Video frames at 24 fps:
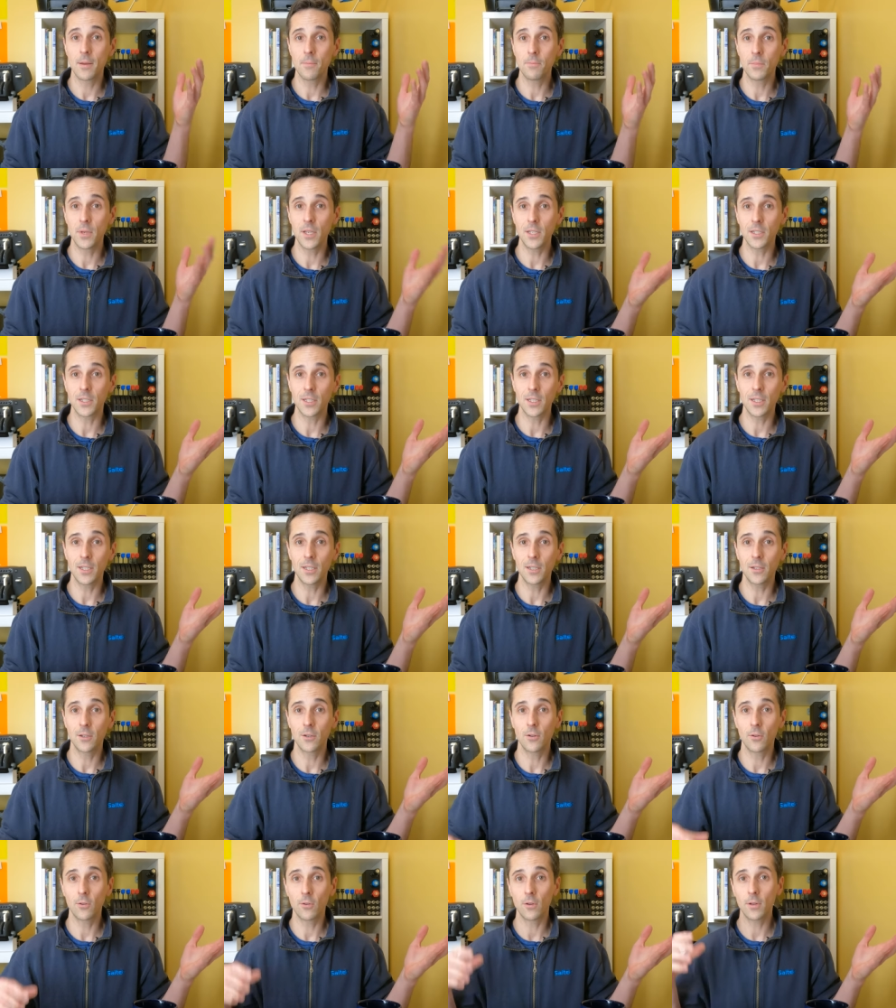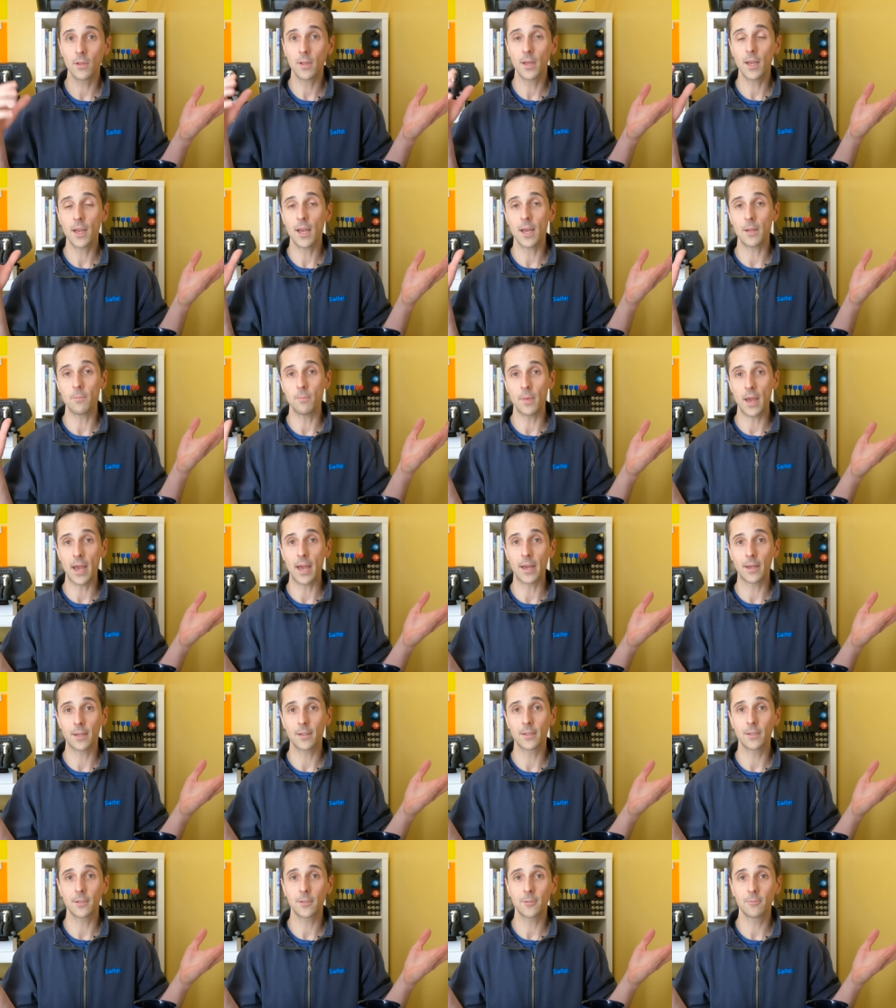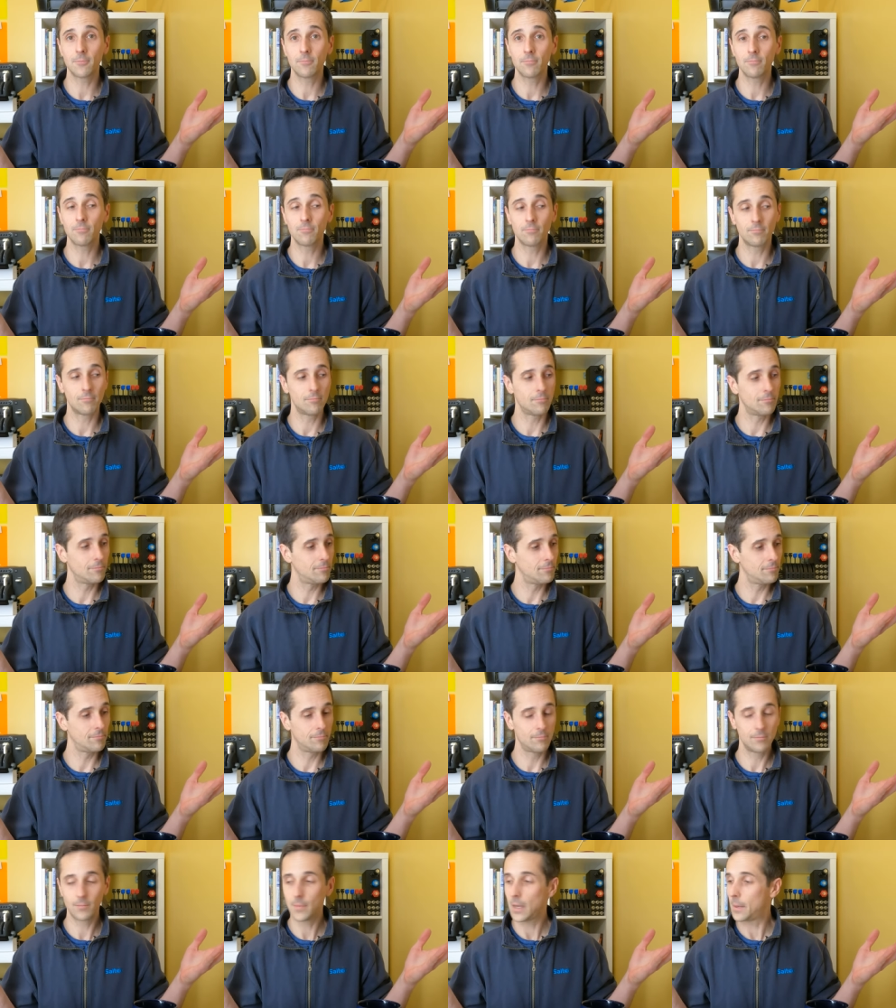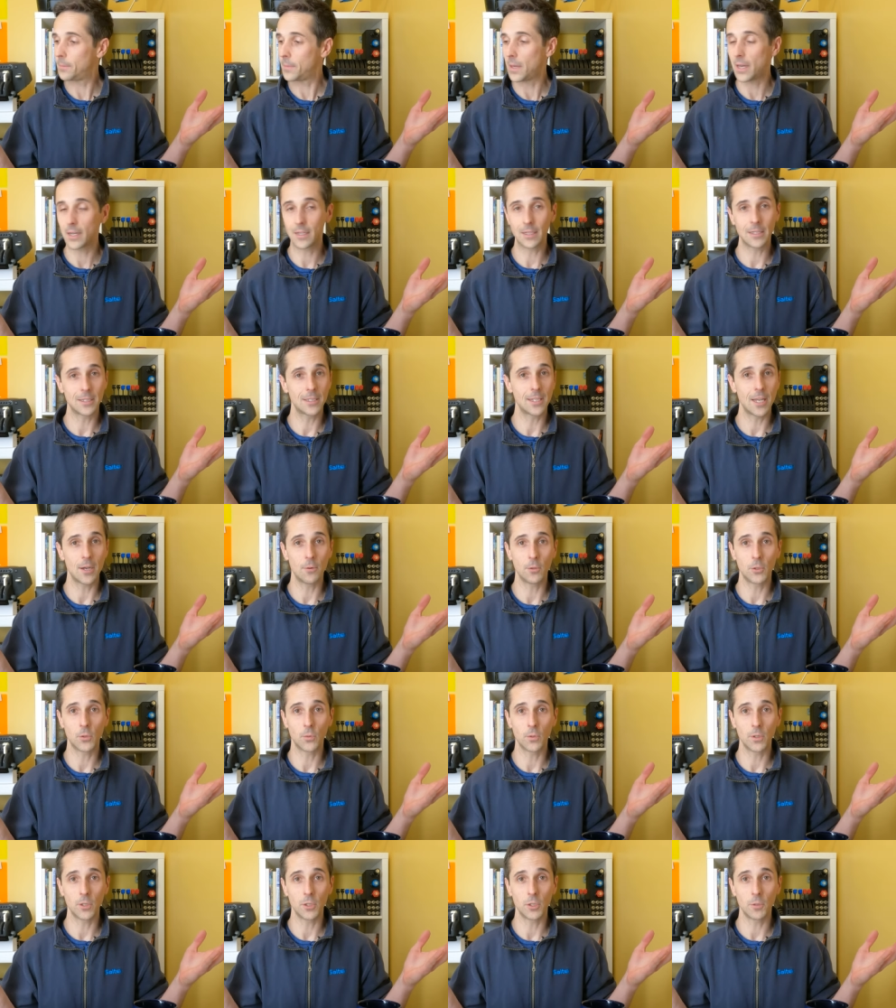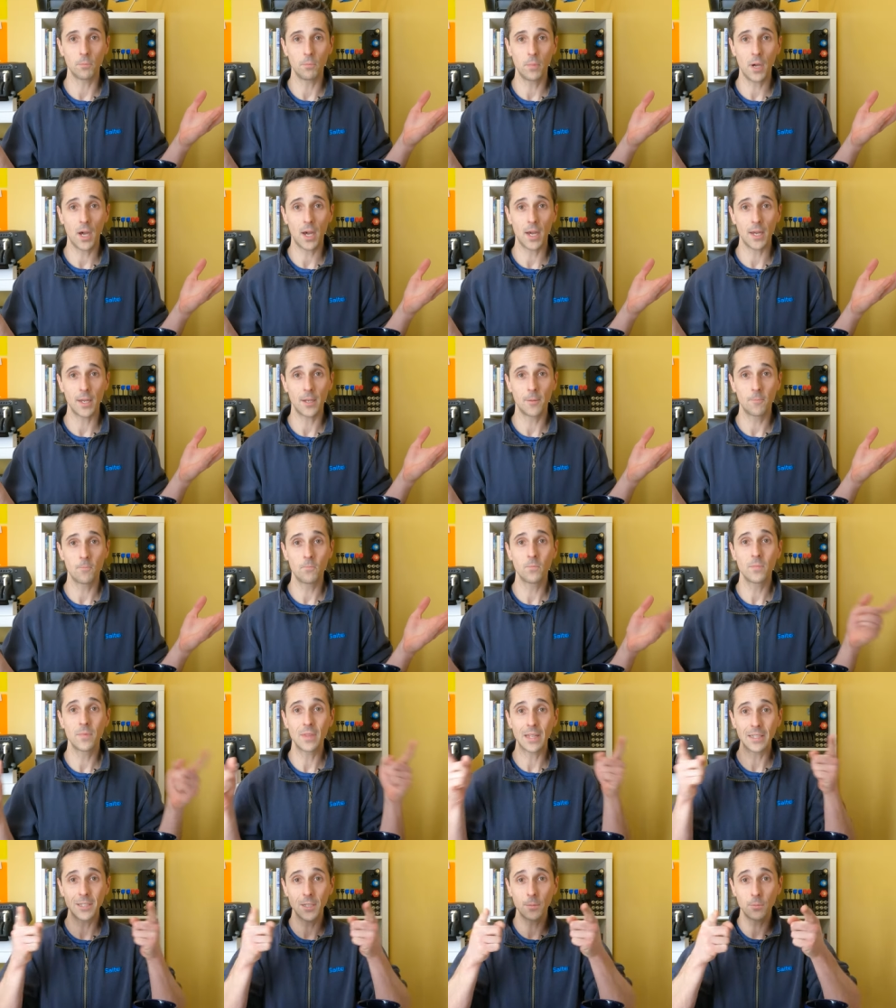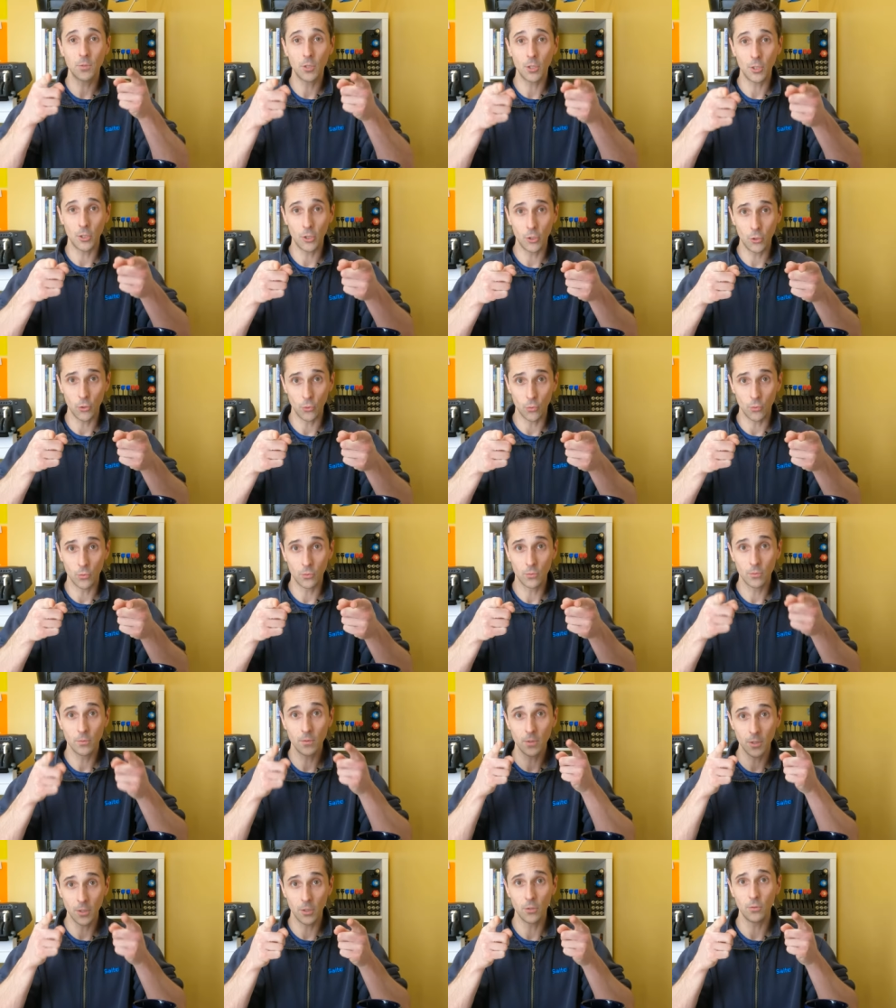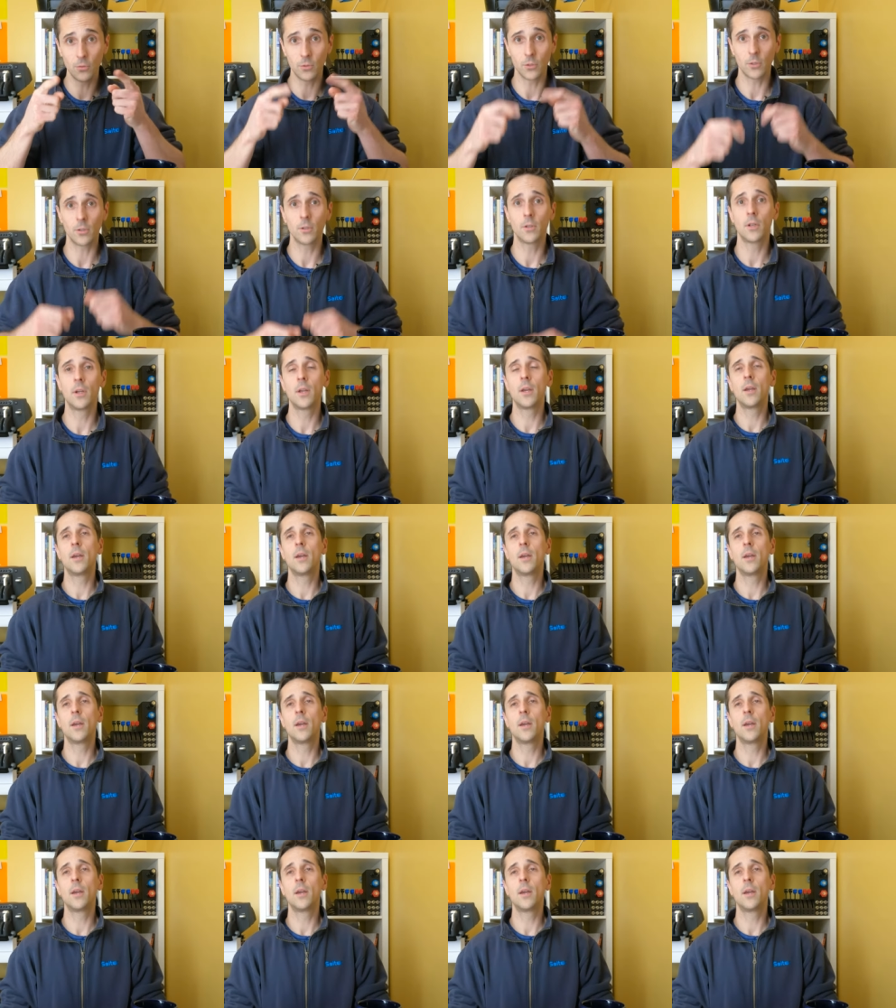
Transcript: PC and Mac. I'm not going to say which one you should buy. That's up to you, the user.